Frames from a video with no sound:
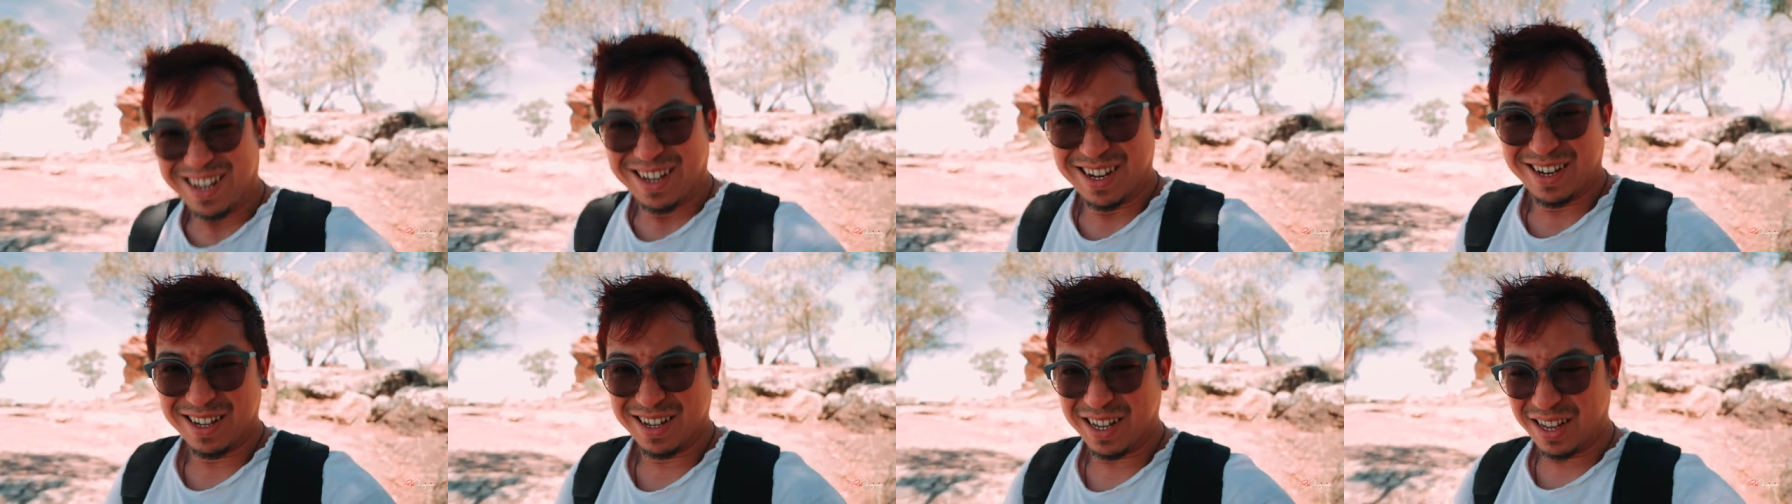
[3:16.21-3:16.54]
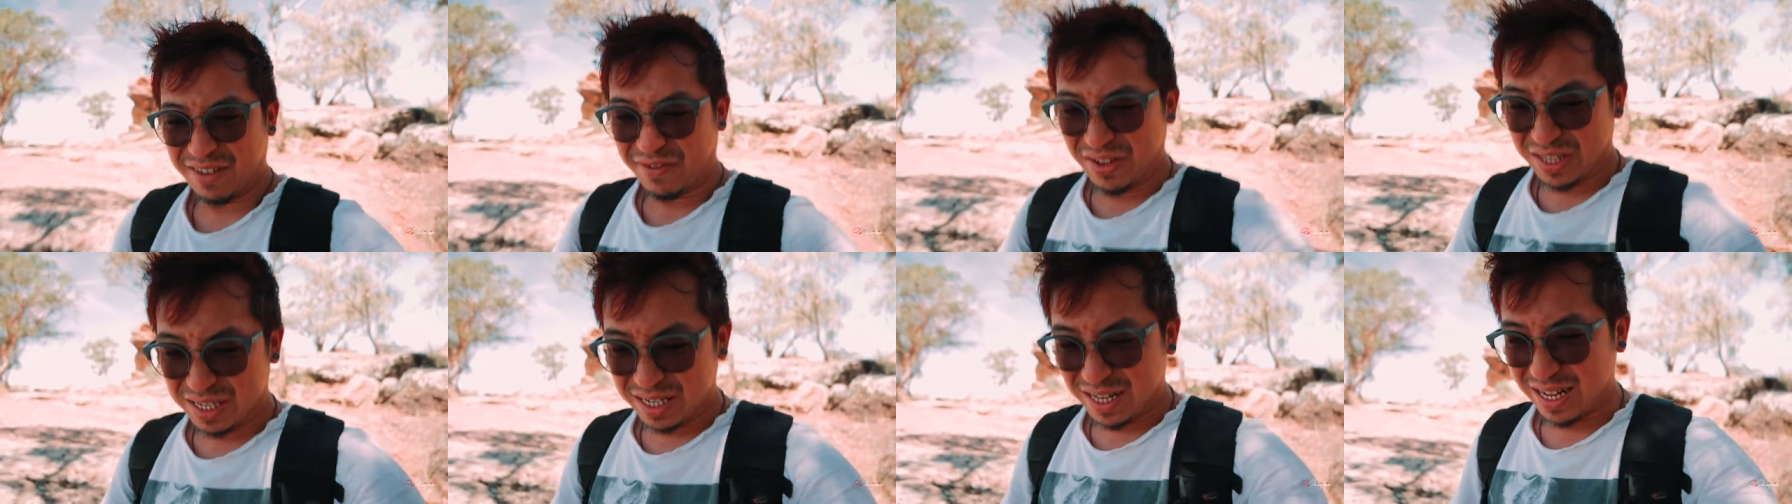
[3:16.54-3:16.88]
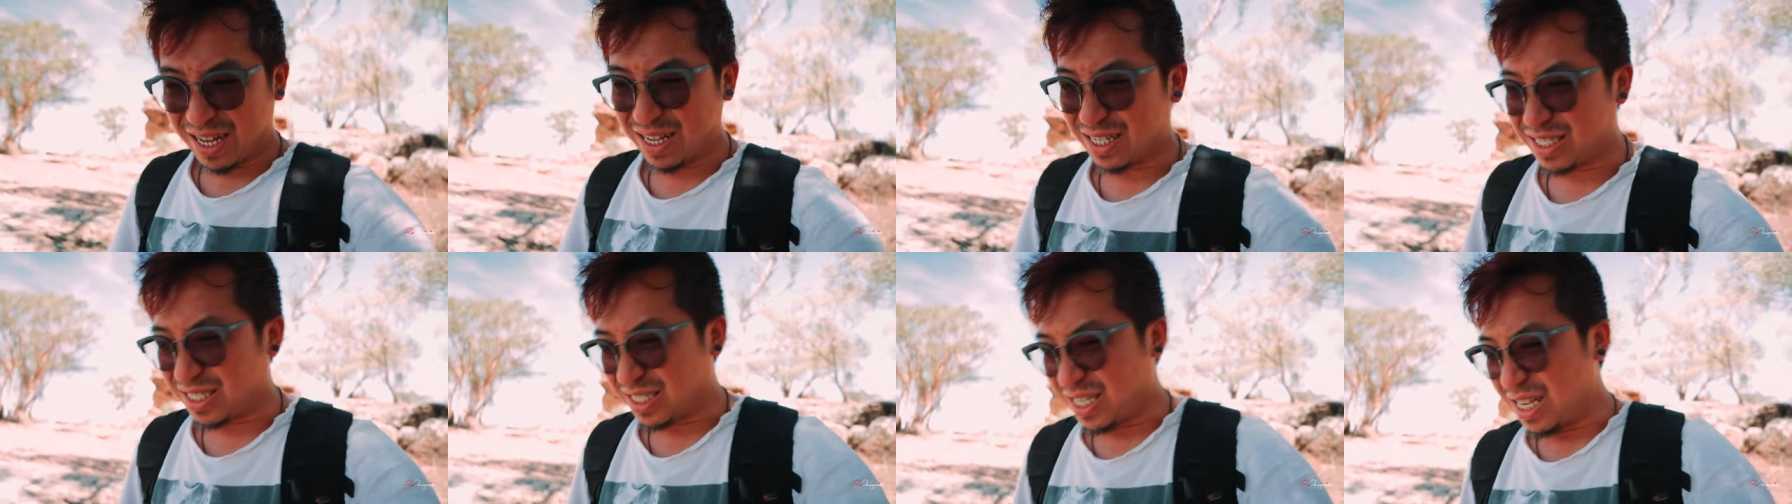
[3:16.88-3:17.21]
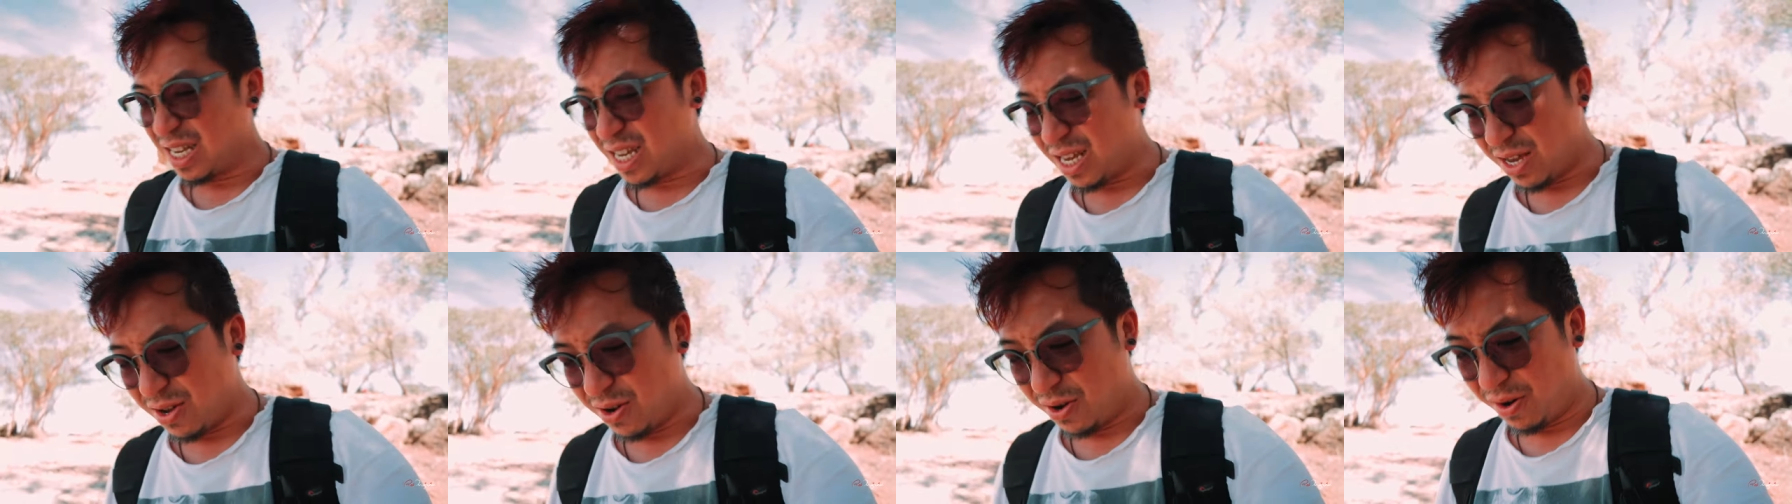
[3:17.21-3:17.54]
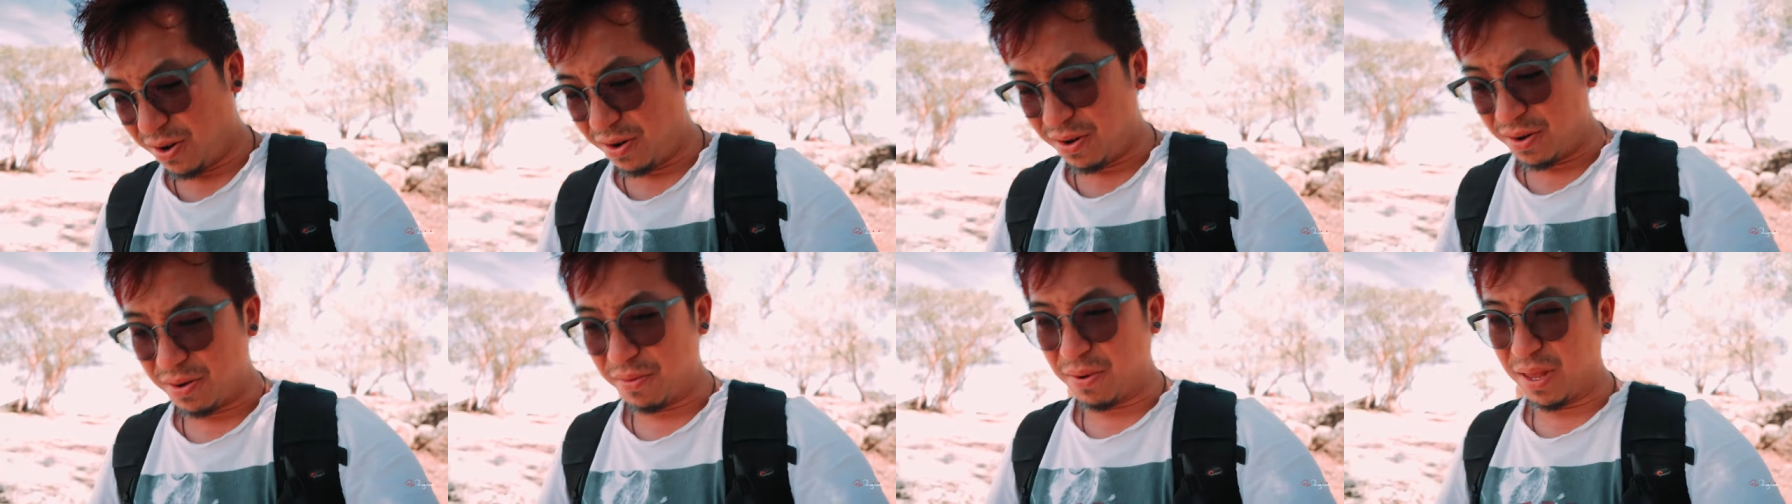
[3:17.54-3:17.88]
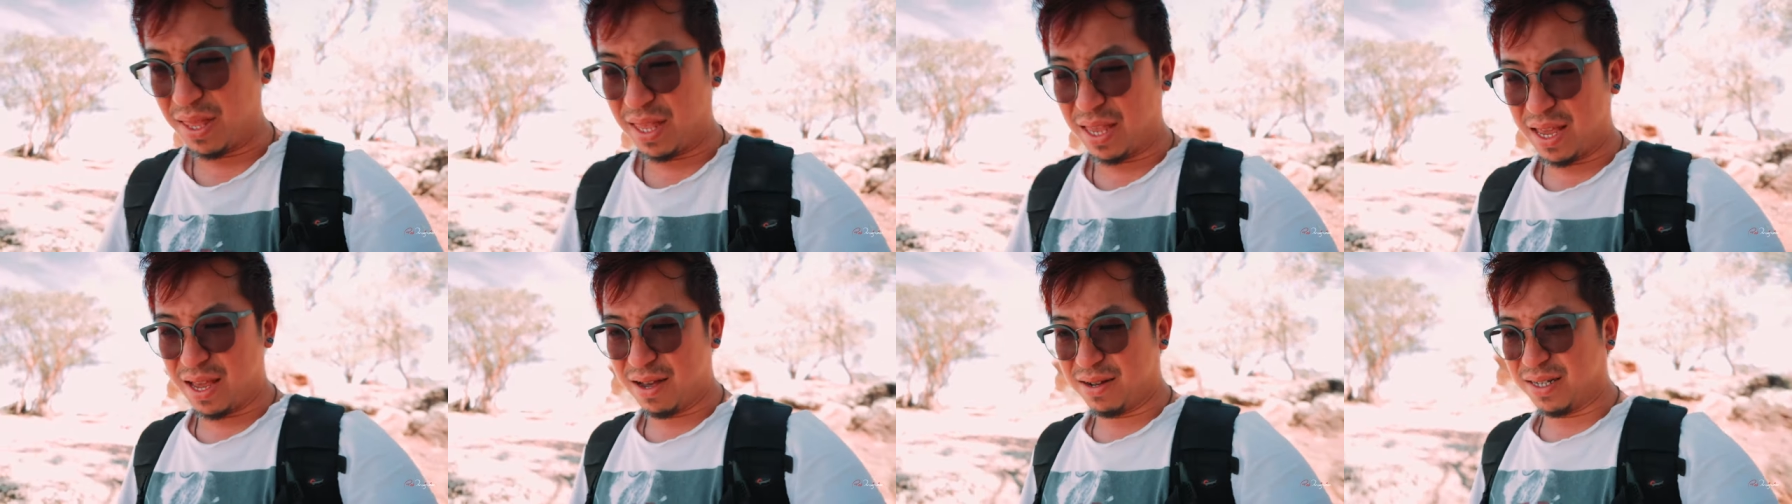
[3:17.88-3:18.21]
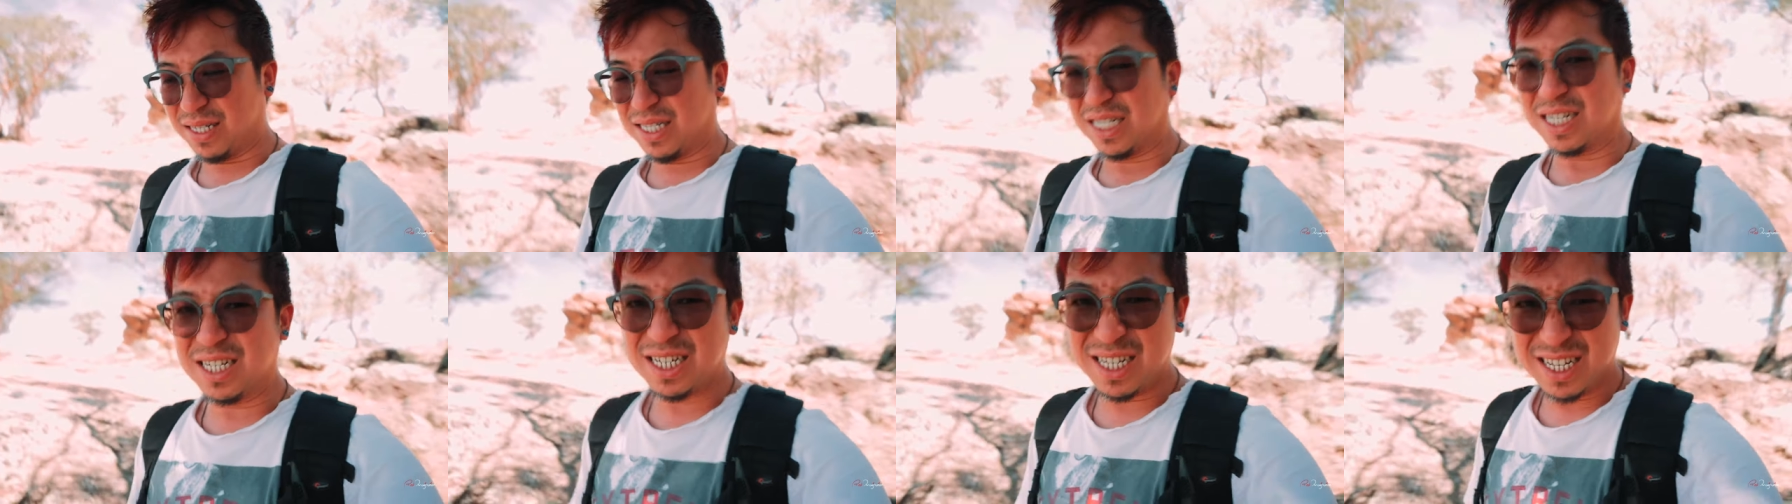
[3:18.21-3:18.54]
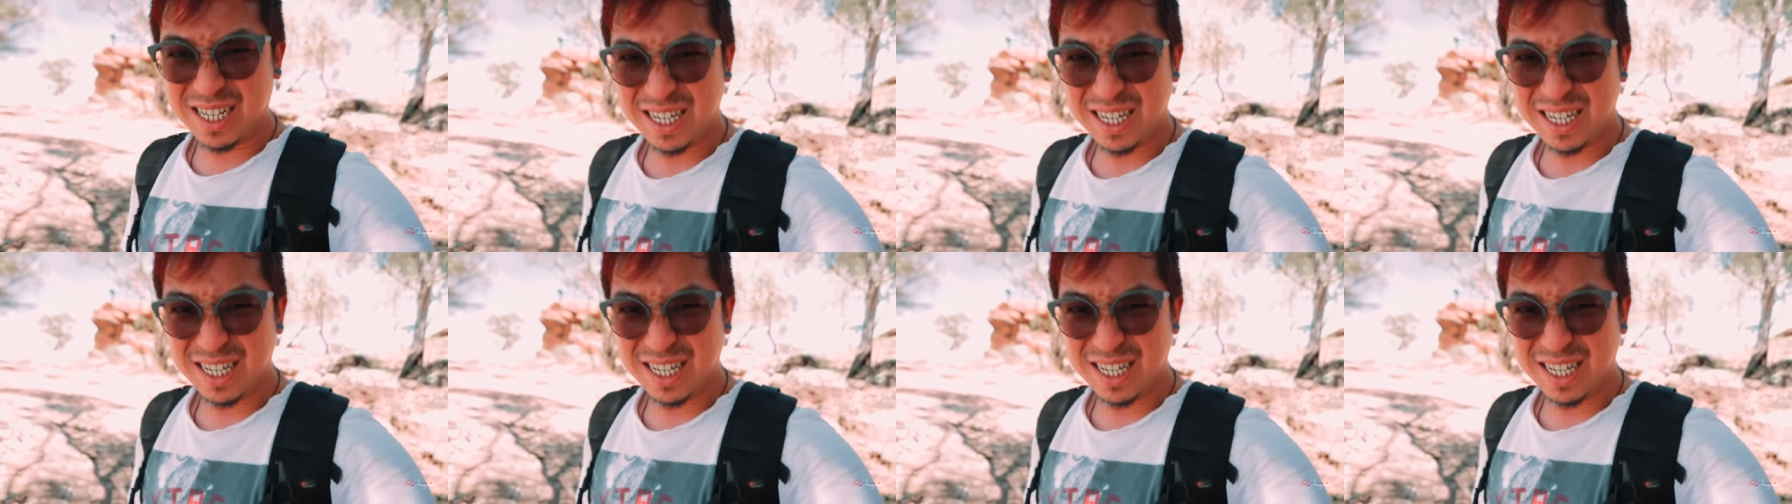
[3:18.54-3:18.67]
you know if it's like stinky hot without